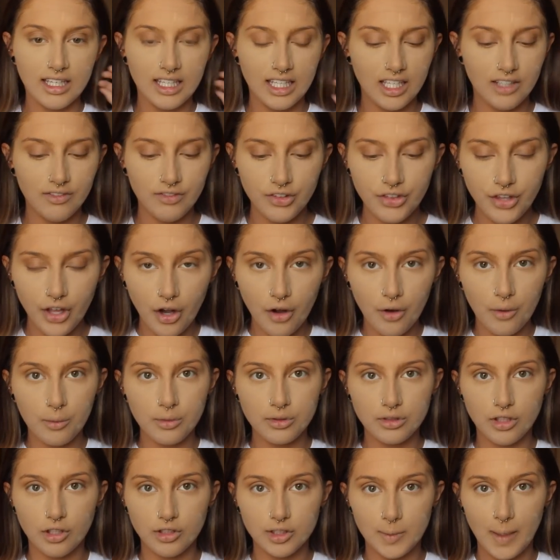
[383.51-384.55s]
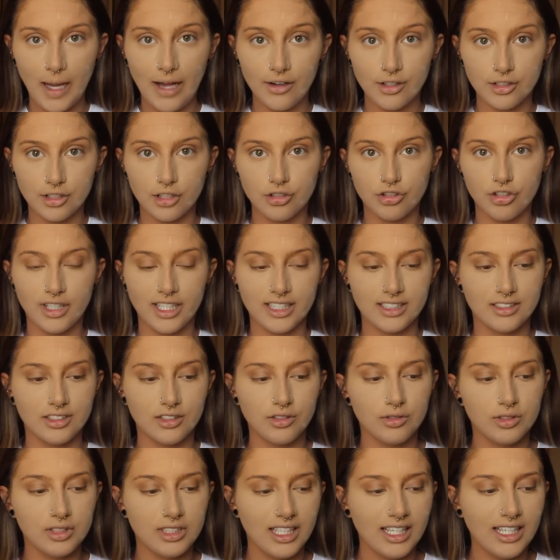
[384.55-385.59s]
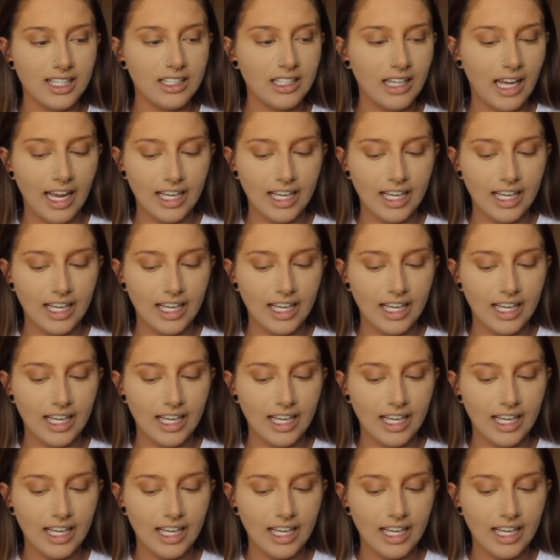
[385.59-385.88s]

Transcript: even though those powders are translucent,